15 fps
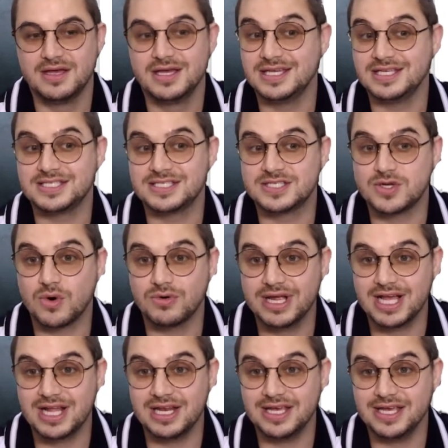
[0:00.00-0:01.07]

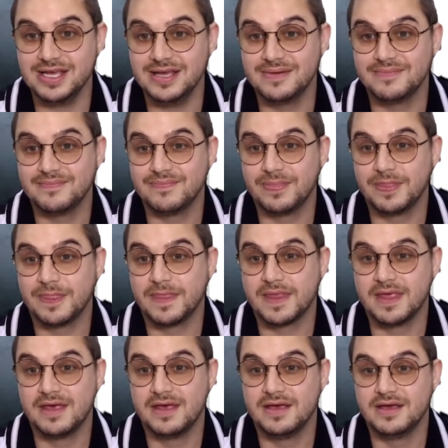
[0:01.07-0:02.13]
Historically,
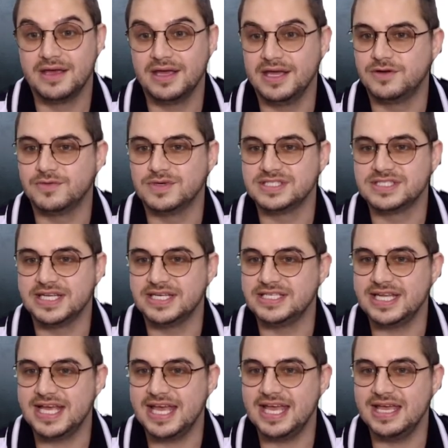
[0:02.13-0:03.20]
it was the
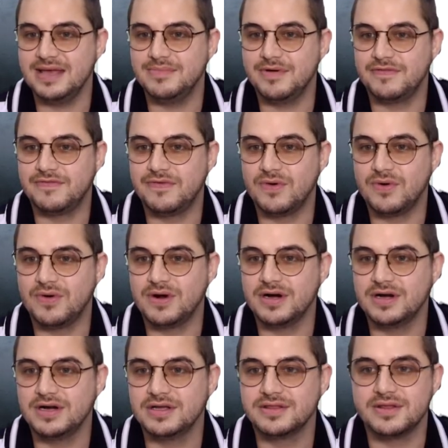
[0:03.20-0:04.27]
day
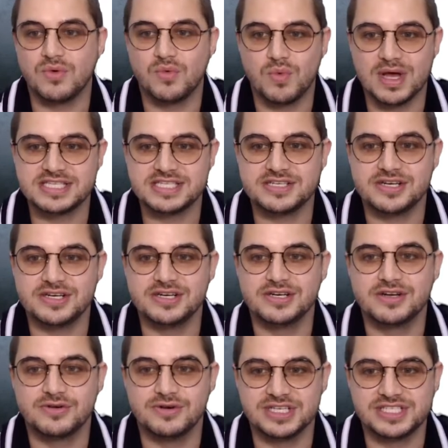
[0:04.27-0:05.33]
before the Western
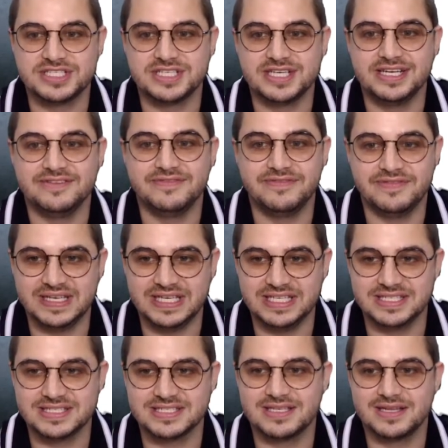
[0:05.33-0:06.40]
Christian
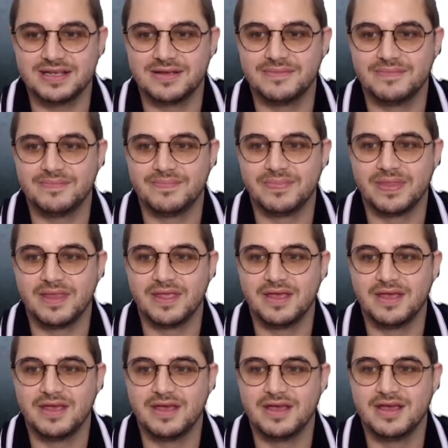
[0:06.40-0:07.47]
feast,
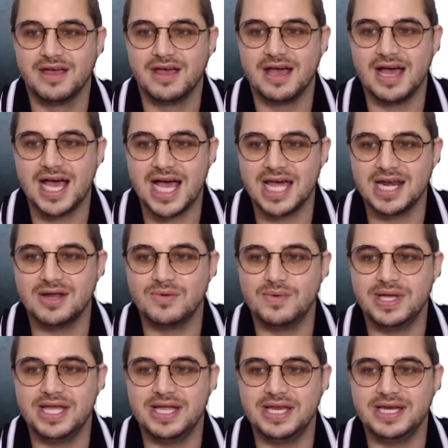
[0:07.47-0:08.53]

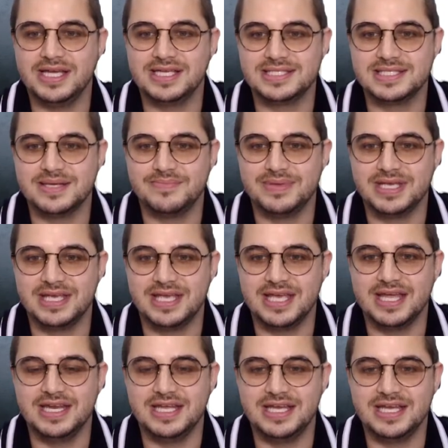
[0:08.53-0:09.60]
Halloween is the
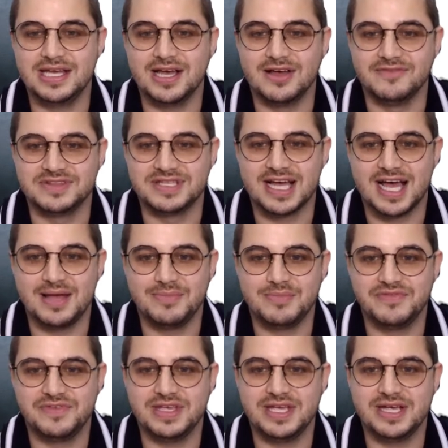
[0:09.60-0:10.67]
beginning of time
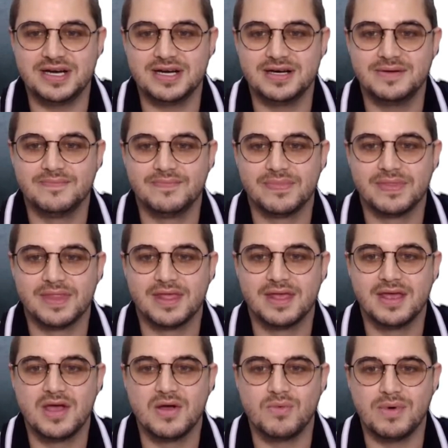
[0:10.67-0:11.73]
of year
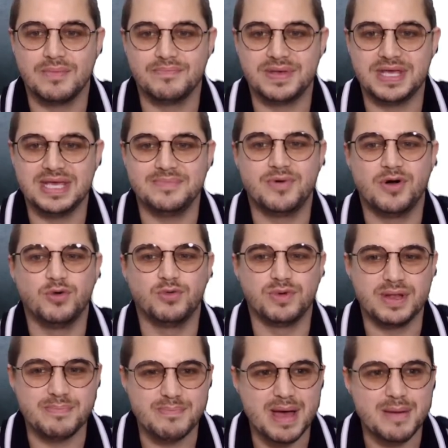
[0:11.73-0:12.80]
when people
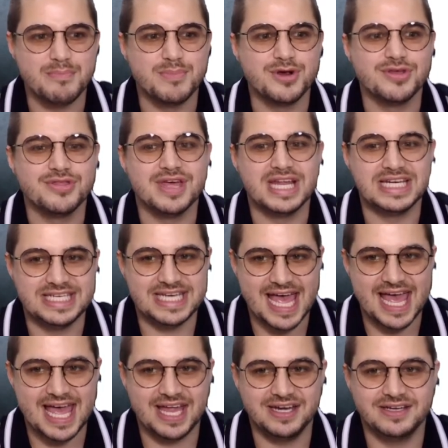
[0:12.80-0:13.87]
remember the
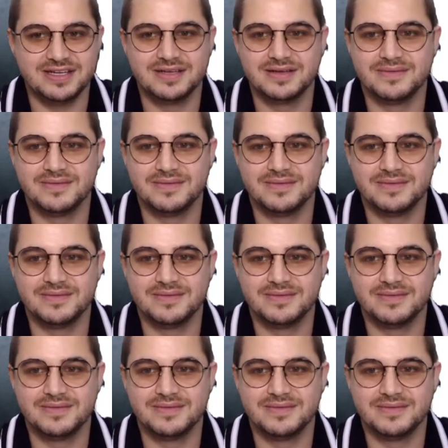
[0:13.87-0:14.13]
dead,